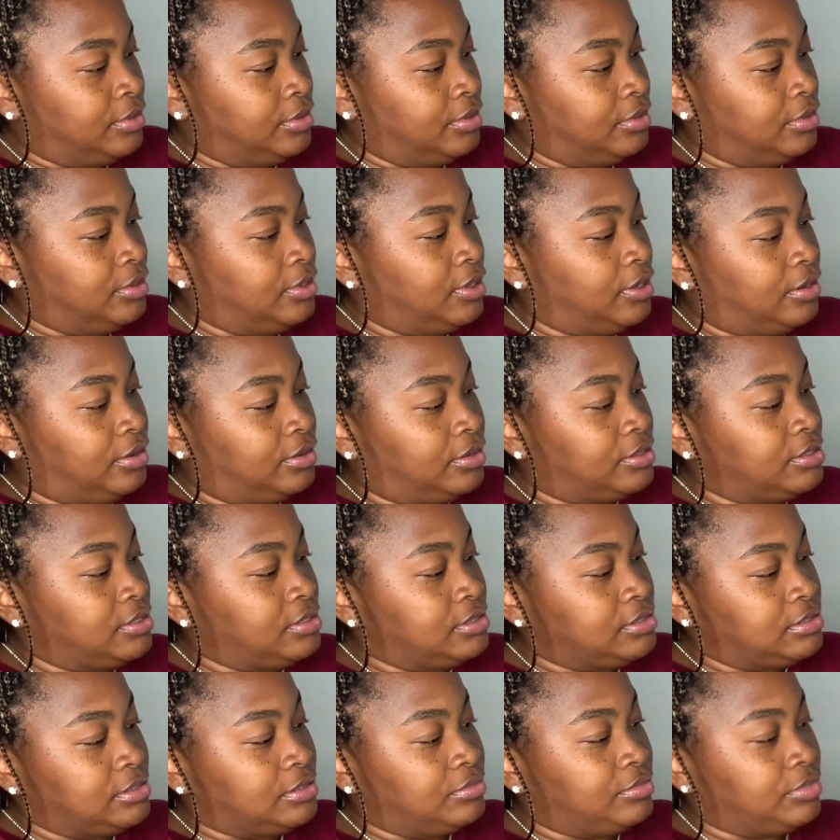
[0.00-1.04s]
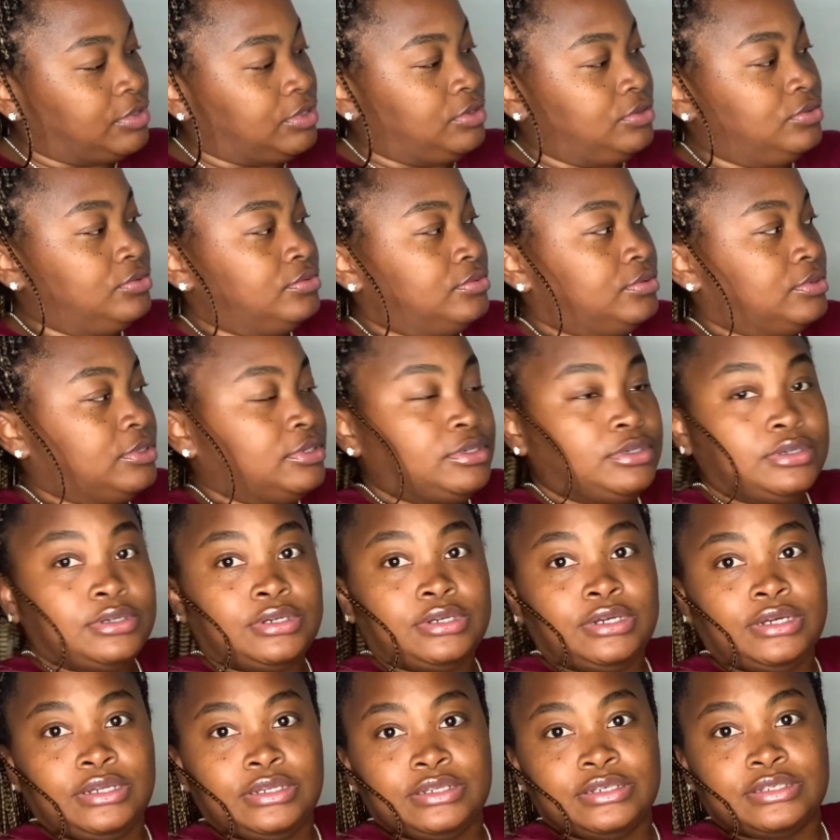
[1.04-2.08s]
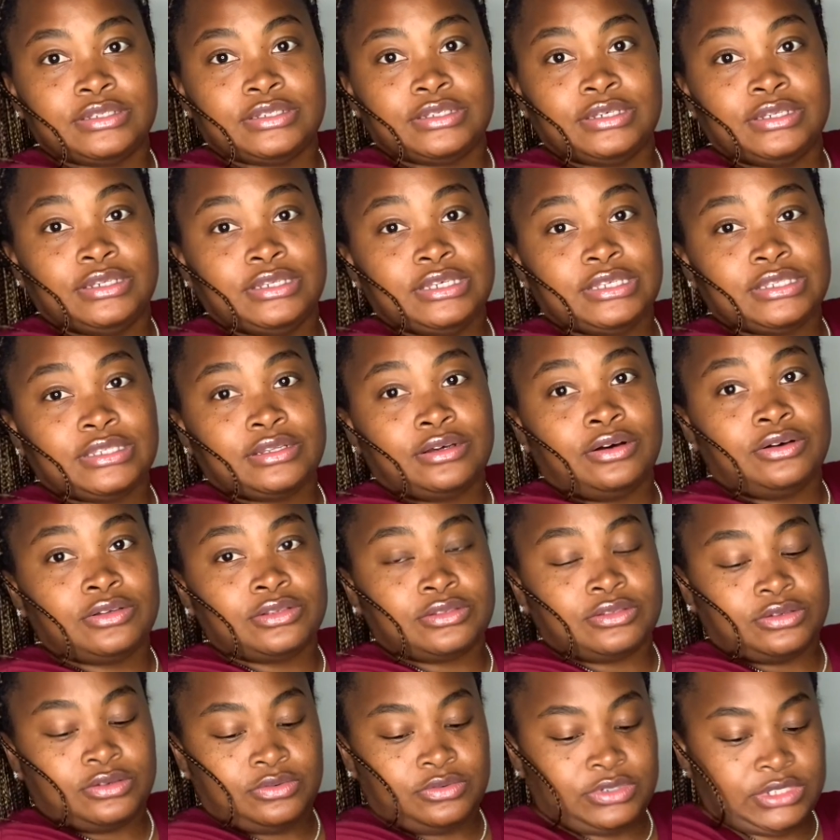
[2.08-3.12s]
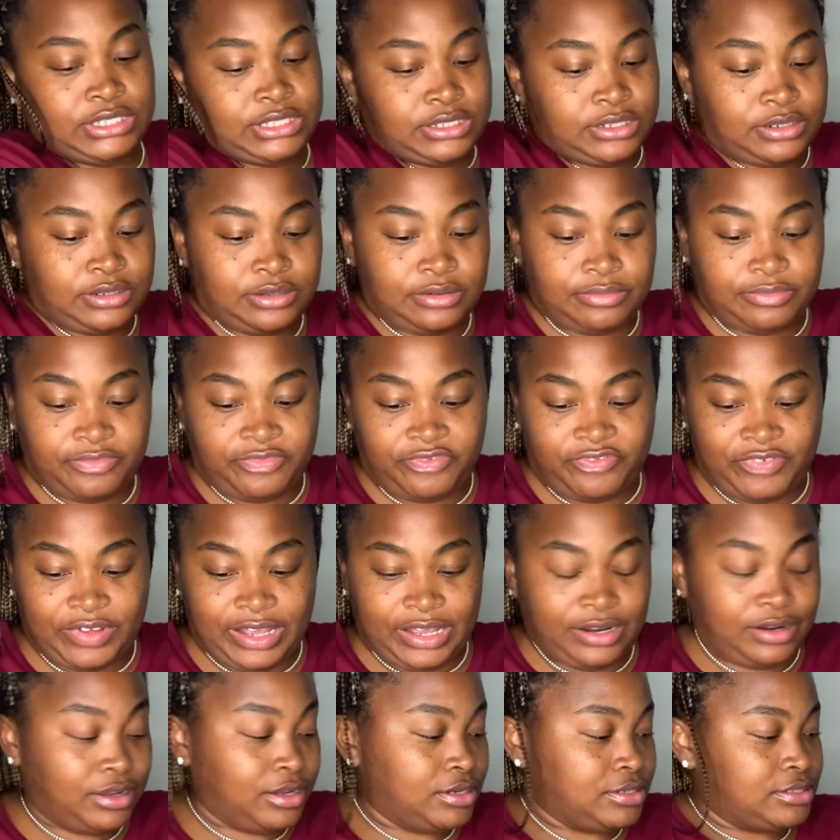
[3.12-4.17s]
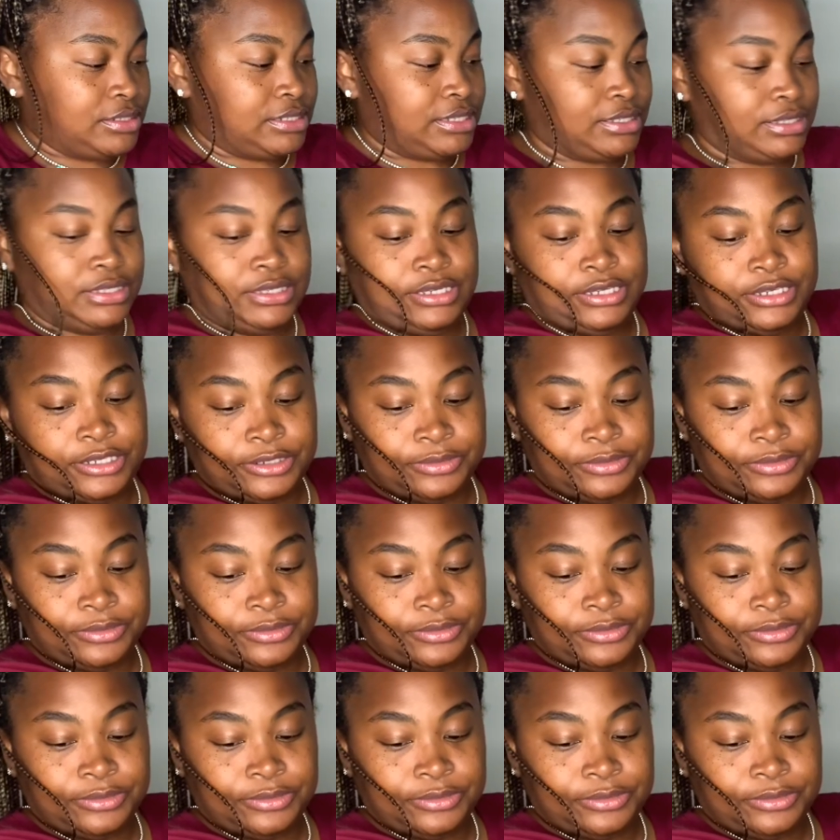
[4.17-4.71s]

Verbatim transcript: Y'all, these some cute little colors. And this also was um $5, I think.